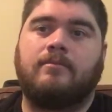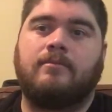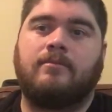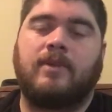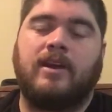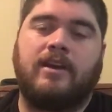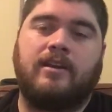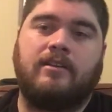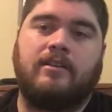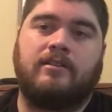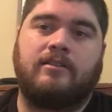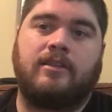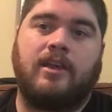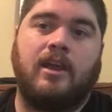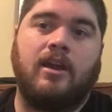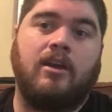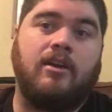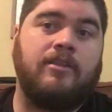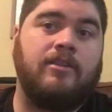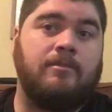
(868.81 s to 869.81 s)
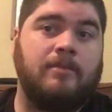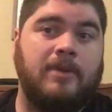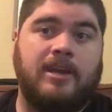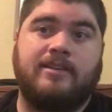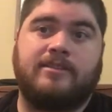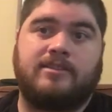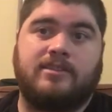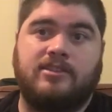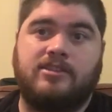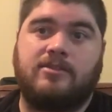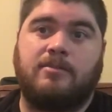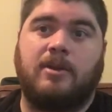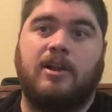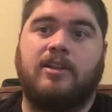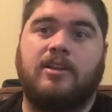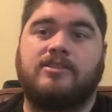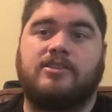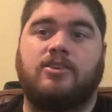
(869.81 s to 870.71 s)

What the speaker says: right, they are the biggest and smallest.